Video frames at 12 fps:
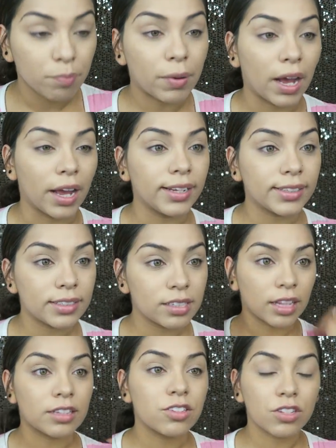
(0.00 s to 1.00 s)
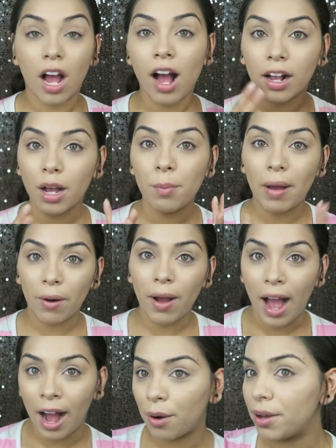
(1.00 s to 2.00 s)
but let's talk about
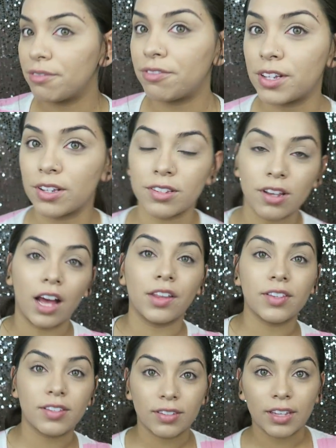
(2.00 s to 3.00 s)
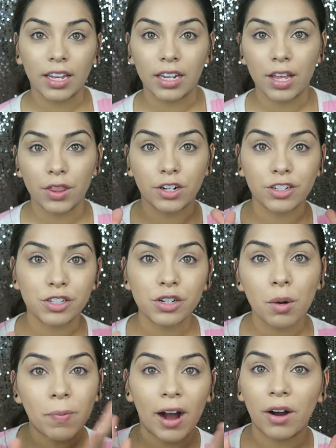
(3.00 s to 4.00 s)
how it feels on the skin. There's
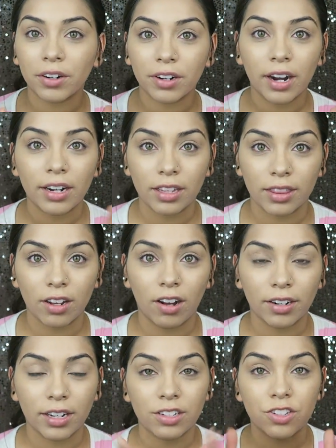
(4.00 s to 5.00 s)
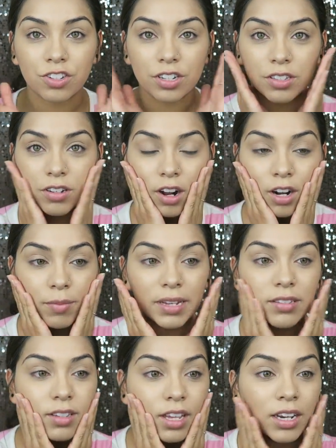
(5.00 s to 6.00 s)
no powder or anything on it, it's just on my
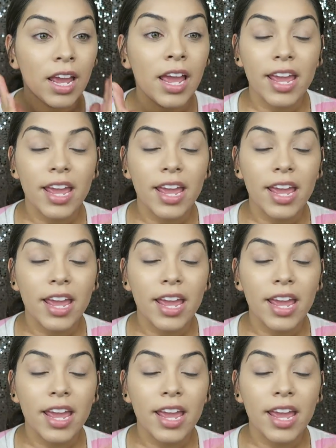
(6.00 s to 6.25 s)
skin.